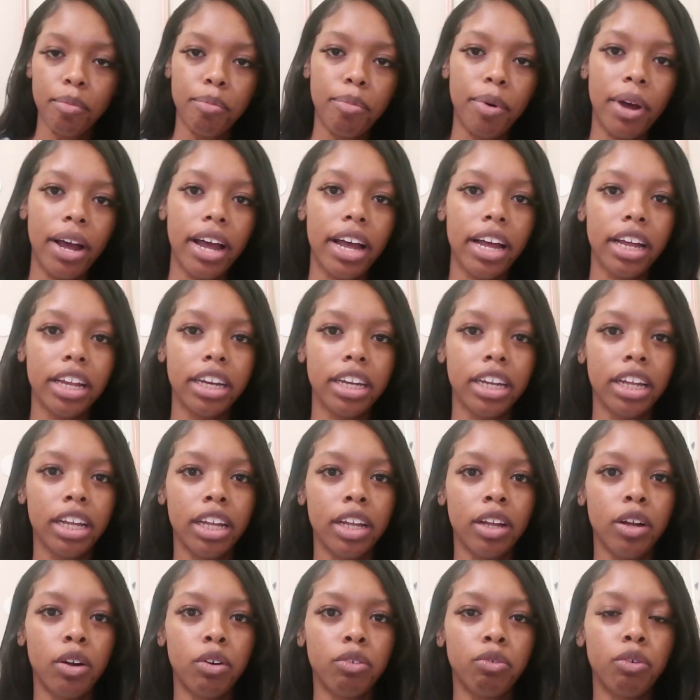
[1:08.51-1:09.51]
But
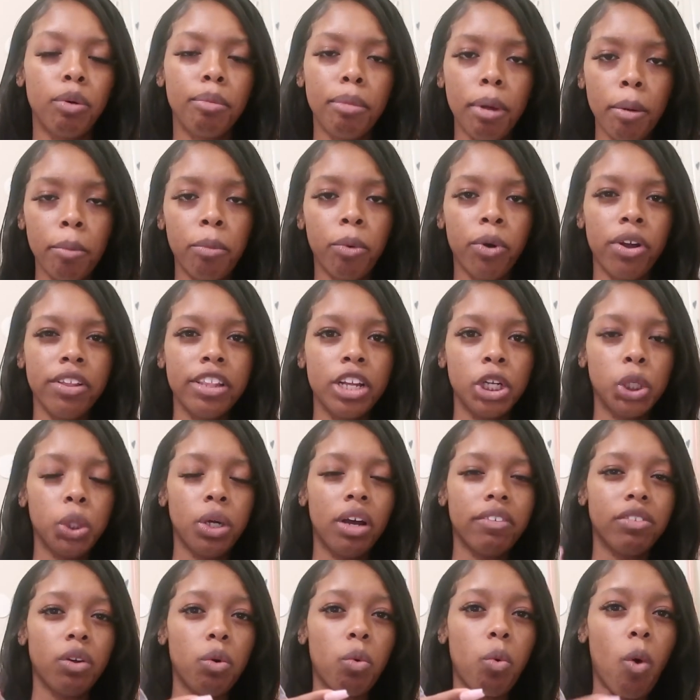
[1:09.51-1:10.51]
remembering that
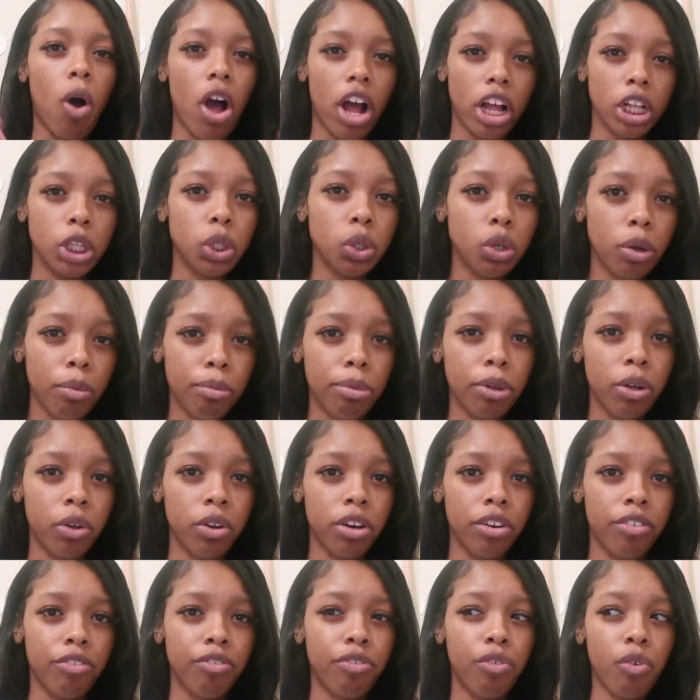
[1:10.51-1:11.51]
you have to walk into a
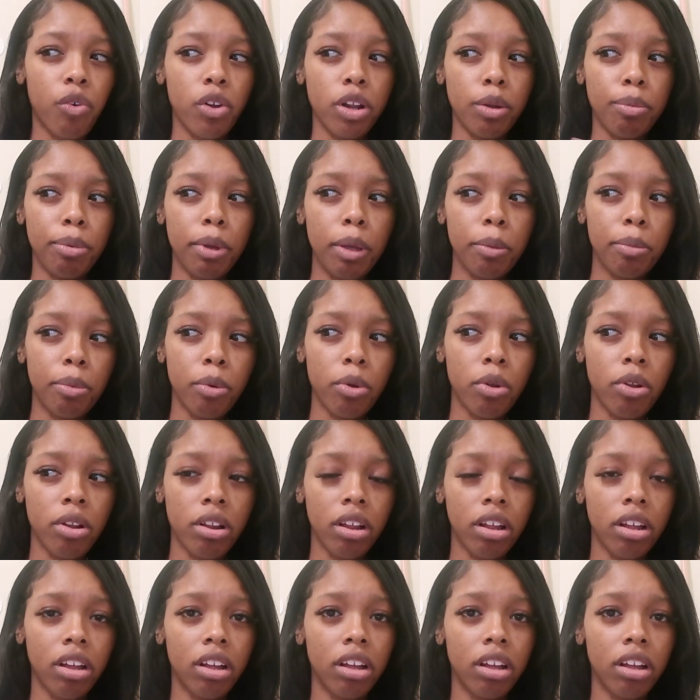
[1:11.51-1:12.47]
building full of people,